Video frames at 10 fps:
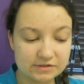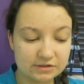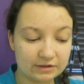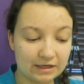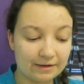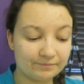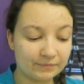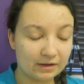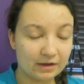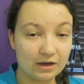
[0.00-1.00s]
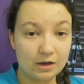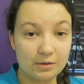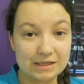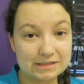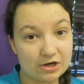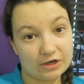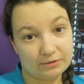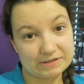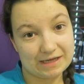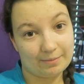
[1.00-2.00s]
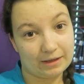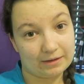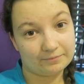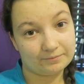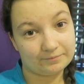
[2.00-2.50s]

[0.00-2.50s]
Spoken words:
So yeah, that's currently what's happening.